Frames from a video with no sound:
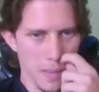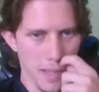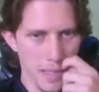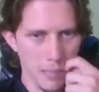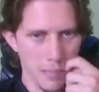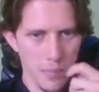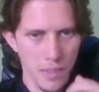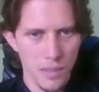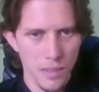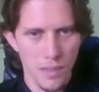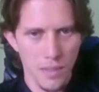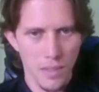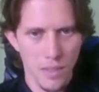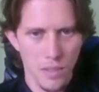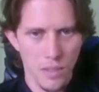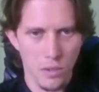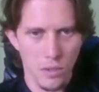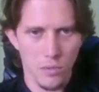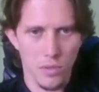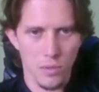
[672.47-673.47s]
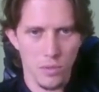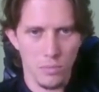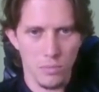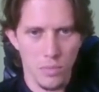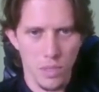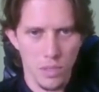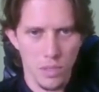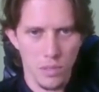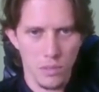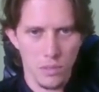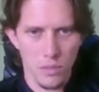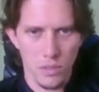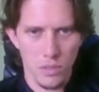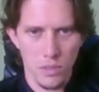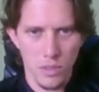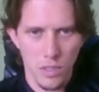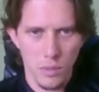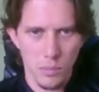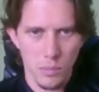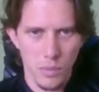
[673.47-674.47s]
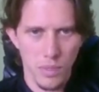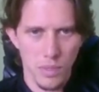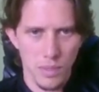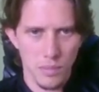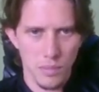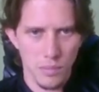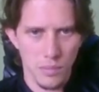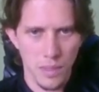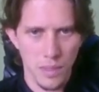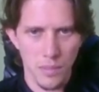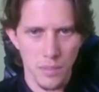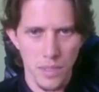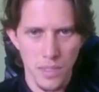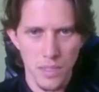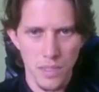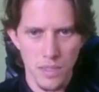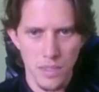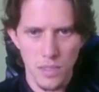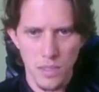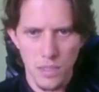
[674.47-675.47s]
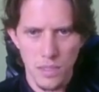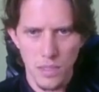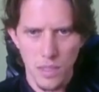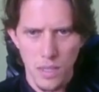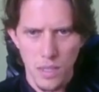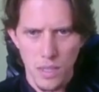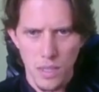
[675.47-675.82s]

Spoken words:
Let me go from bottom to top, might be easier.